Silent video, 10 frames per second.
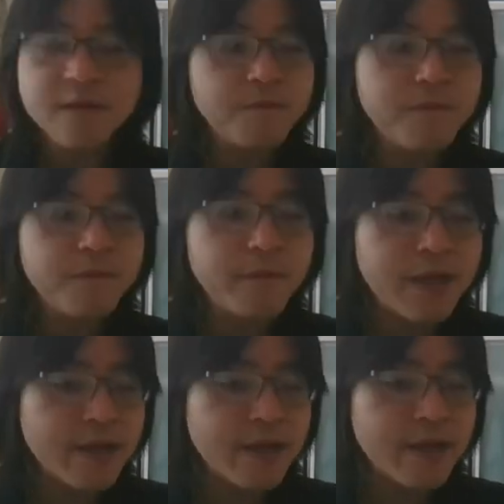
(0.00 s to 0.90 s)
we are
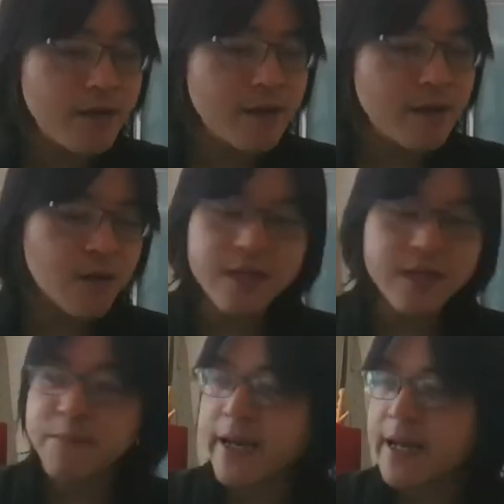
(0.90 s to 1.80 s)
learning the quantum
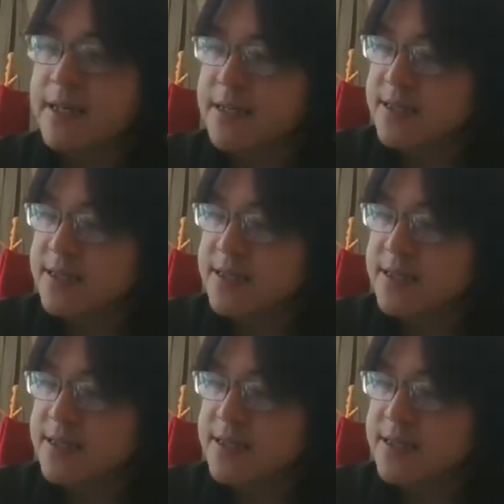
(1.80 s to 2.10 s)
mechanics. It just says